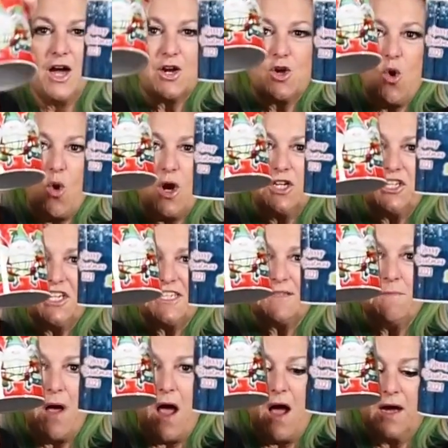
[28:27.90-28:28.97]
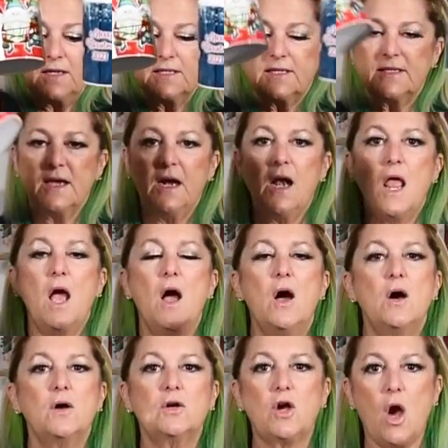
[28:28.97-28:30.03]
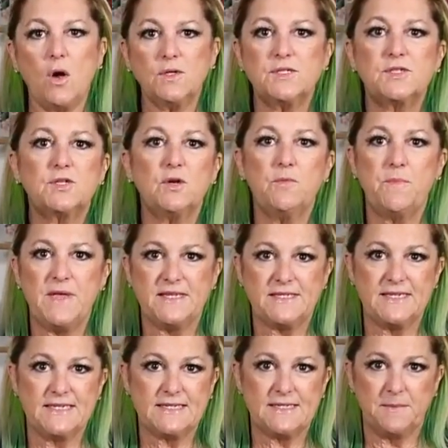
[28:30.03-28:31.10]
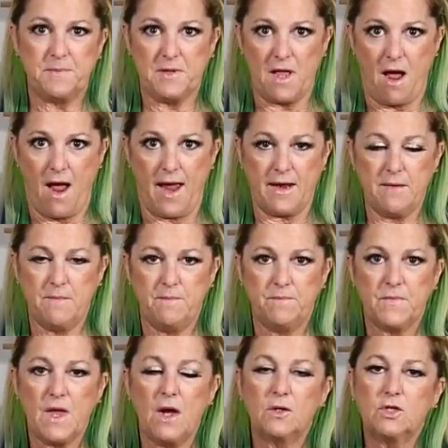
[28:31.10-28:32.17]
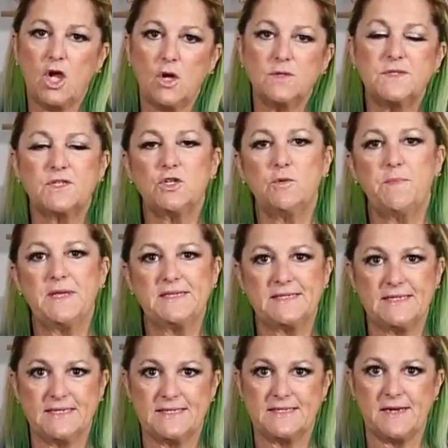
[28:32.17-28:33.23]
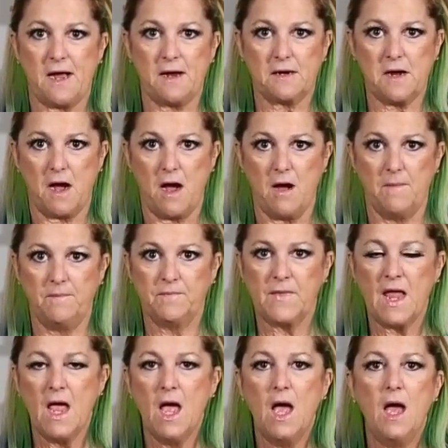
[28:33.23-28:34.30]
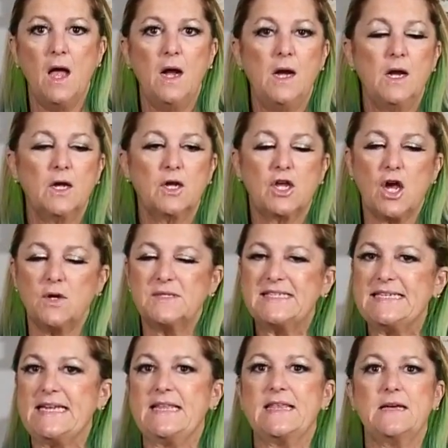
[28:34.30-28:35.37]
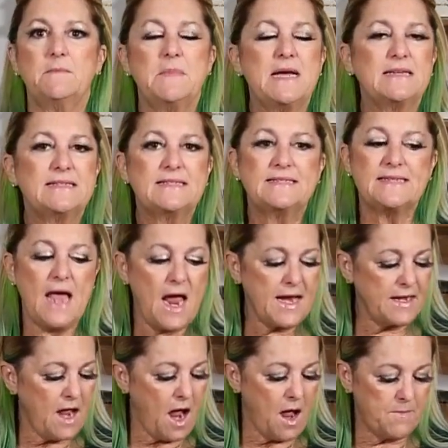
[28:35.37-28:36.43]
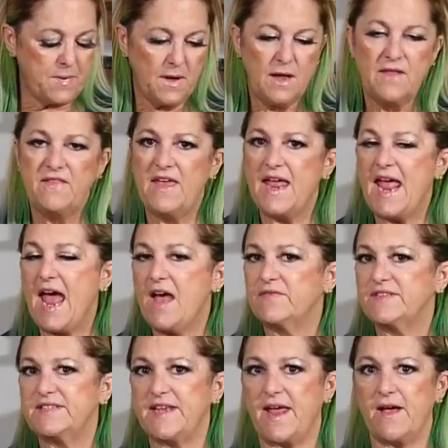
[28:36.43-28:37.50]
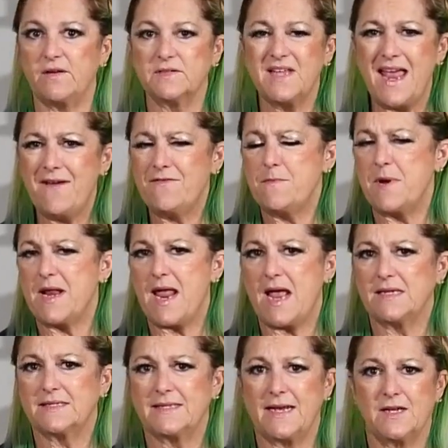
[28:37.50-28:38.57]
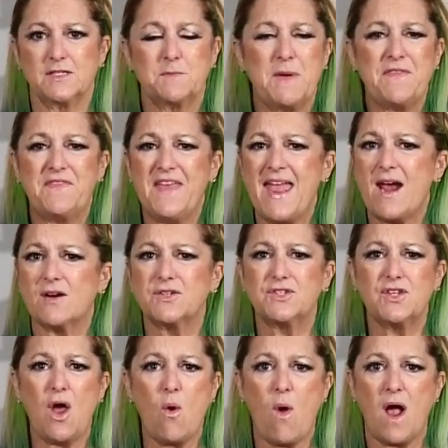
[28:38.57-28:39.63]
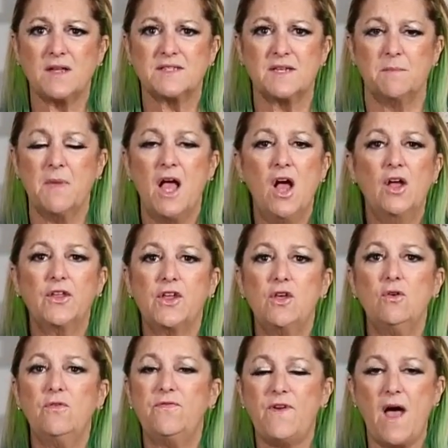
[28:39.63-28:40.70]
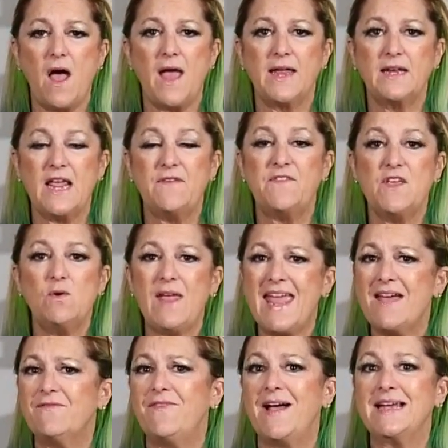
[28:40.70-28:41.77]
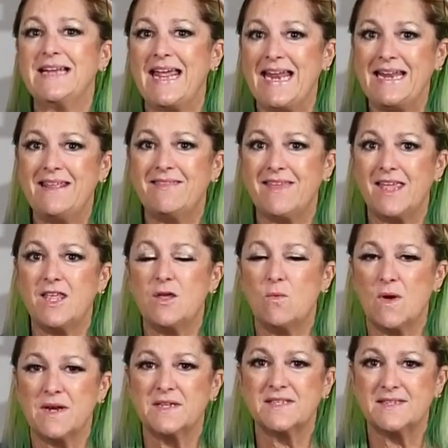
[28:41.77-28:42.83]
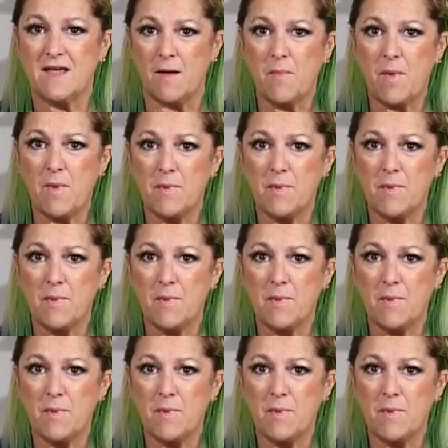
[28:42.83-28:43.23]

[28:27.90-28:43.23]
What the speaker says: Gorgeous mugs, Coastal Business Supply, coastalbusiness.com. Go see them, sign up. They have sales. Everybody has sales, but they are so awesome. You'll find, if you can't find anything you want to sub